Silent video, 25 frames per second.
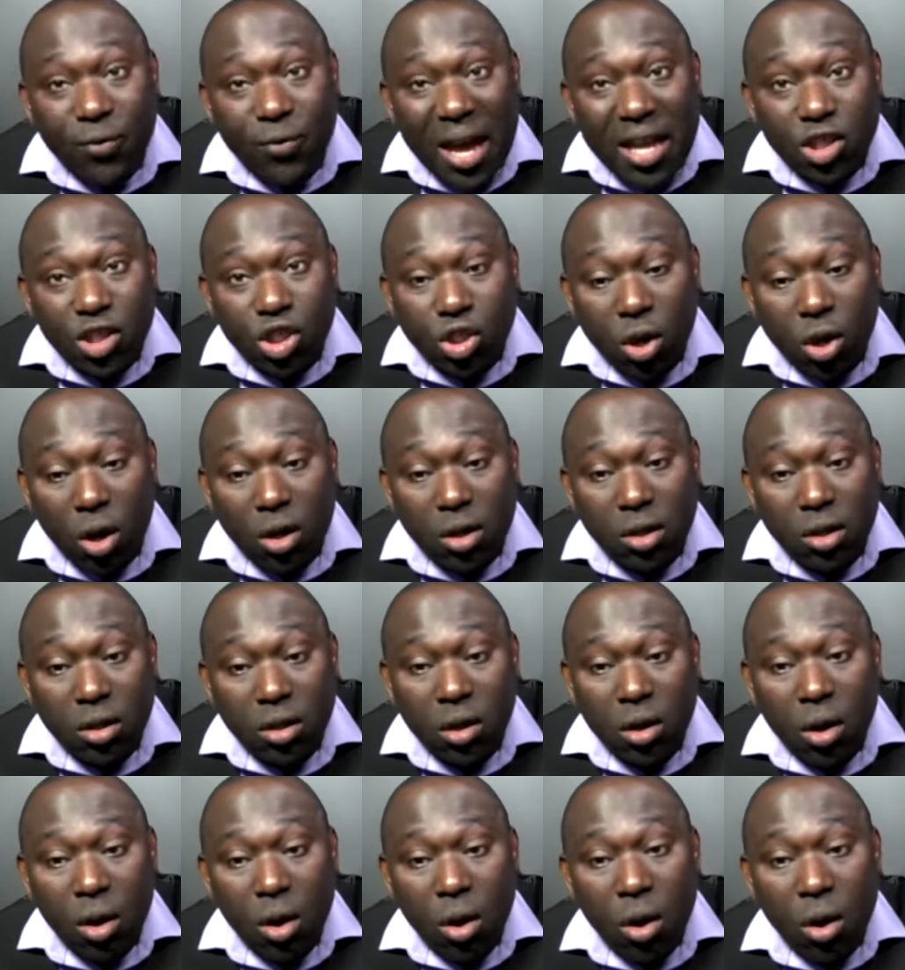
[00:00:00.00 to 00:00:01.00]
venture
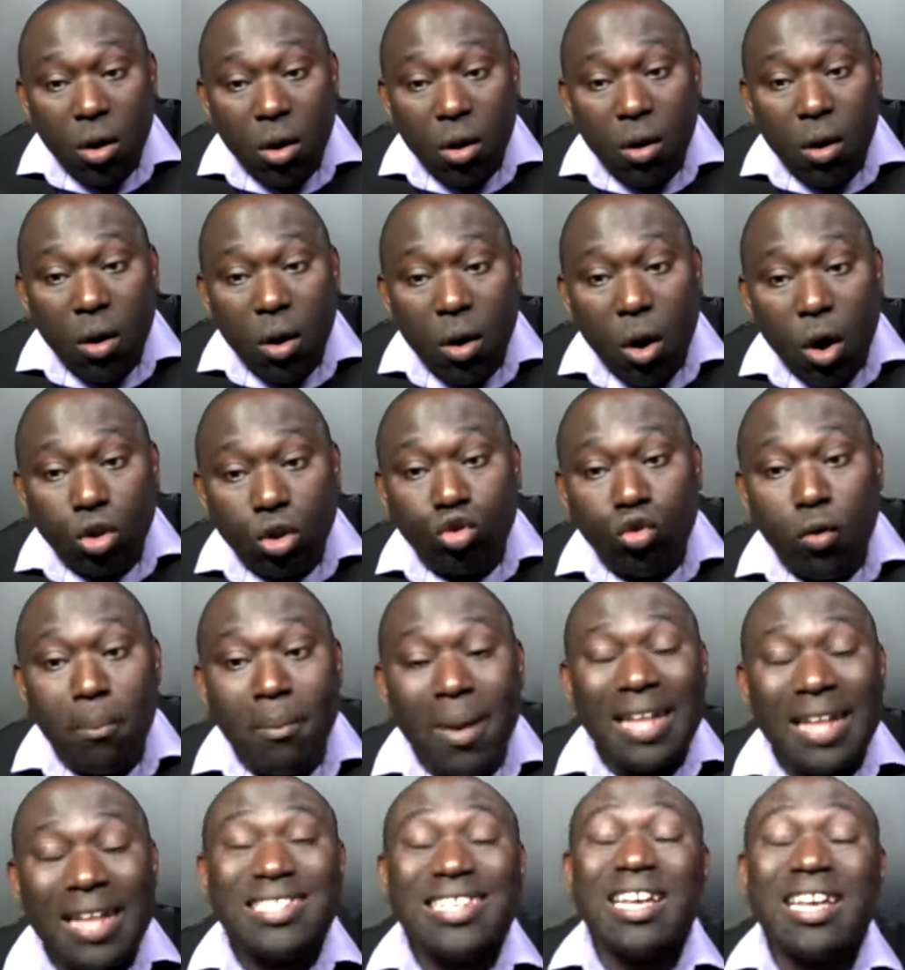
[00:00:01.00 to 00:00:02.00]

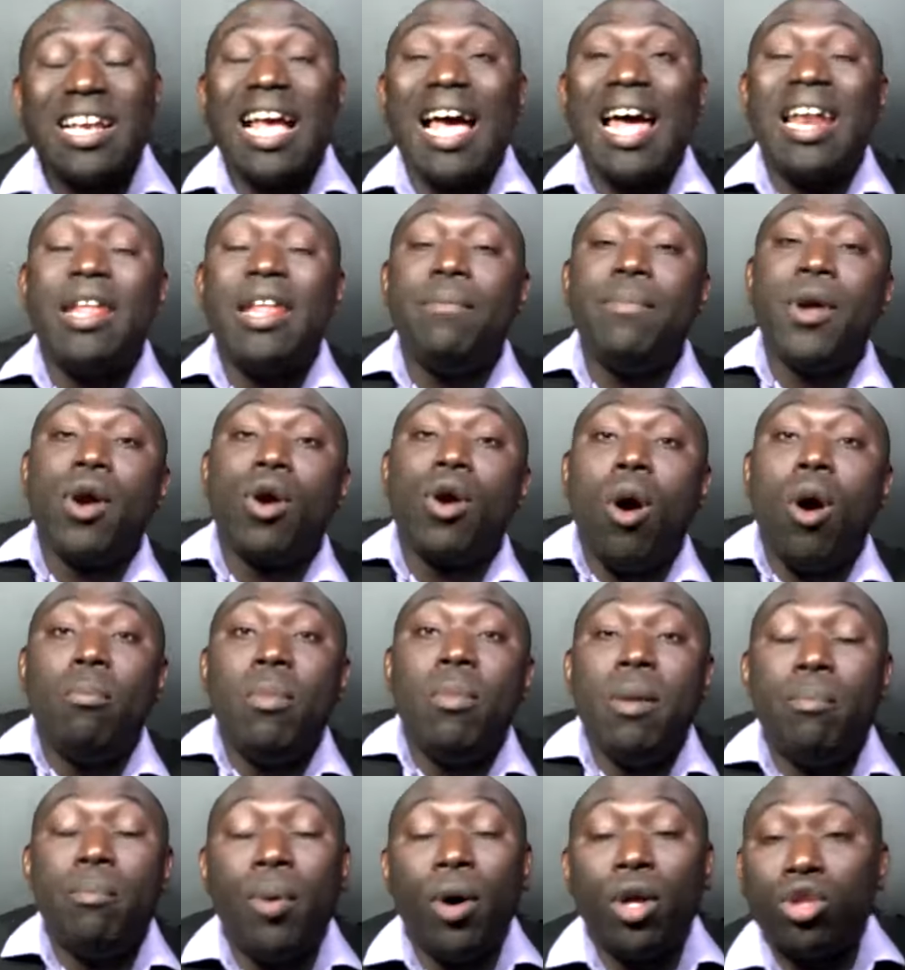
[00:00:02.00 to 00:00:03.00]
automatically become
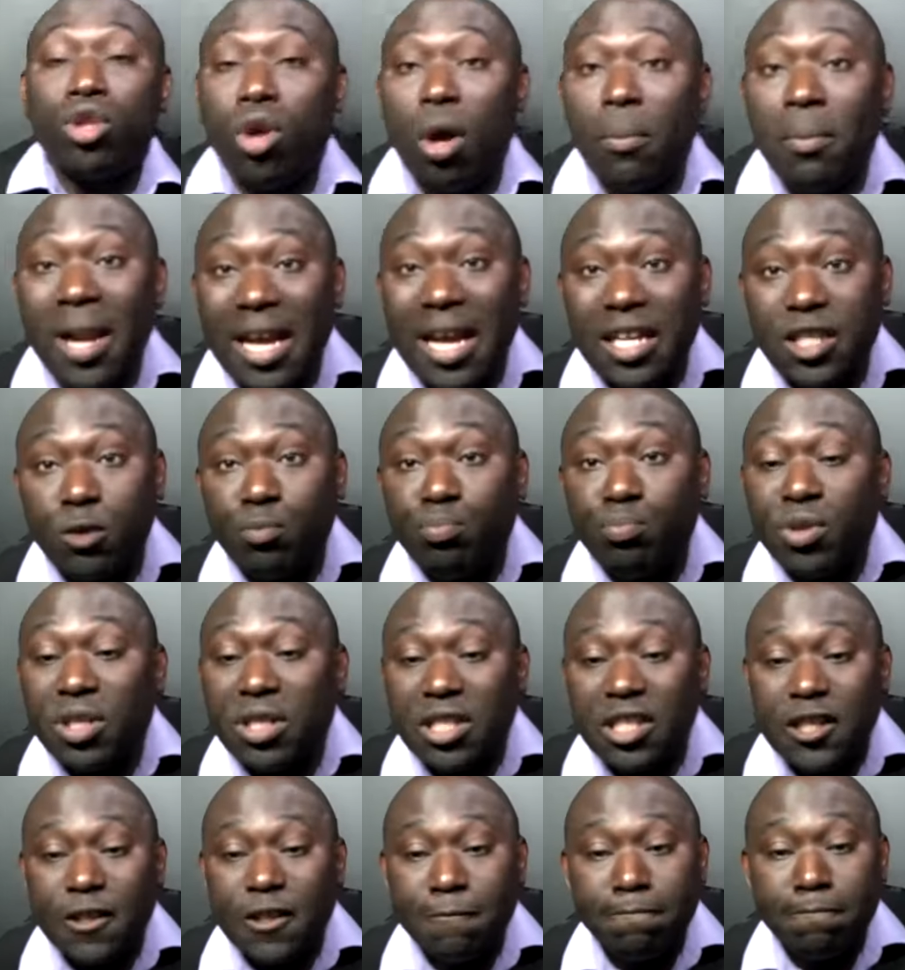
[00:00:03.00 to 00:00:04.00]
a bottomless pit.